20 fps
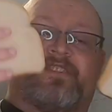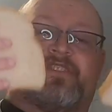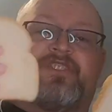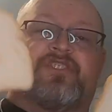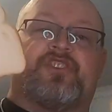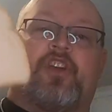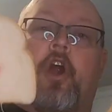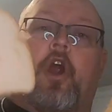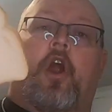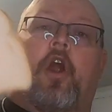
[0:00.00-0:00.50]
it's
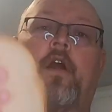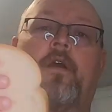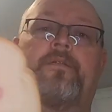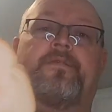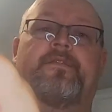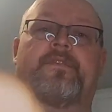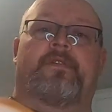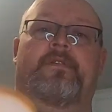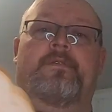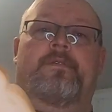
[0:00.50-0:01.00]

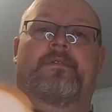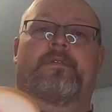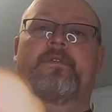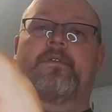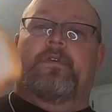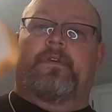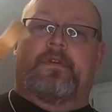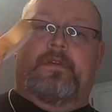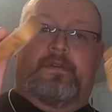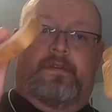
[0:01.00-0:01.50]
soft,
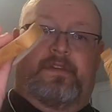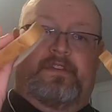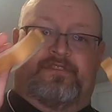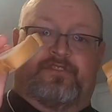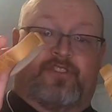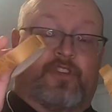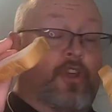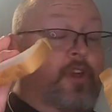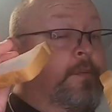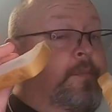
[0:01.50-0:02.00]

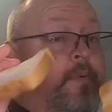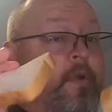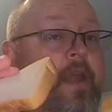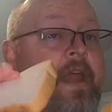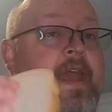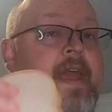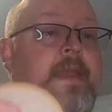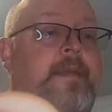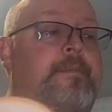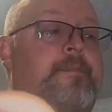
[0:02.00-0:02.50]
it's good
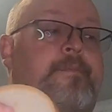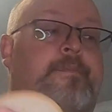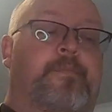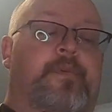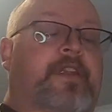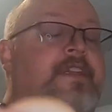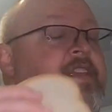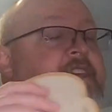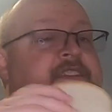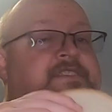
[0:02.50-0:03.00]
bread,
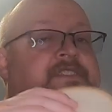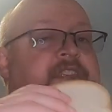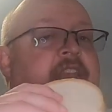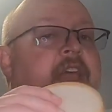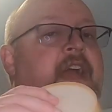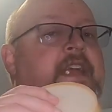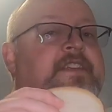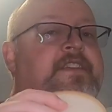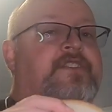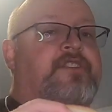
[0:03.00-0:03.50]
but it doesn't
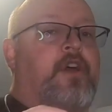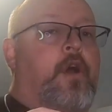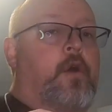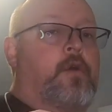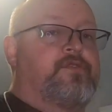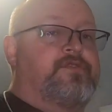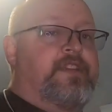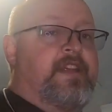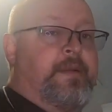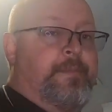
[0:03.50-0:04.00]
like to
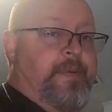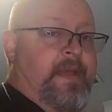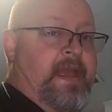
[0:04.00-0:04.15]
toast in a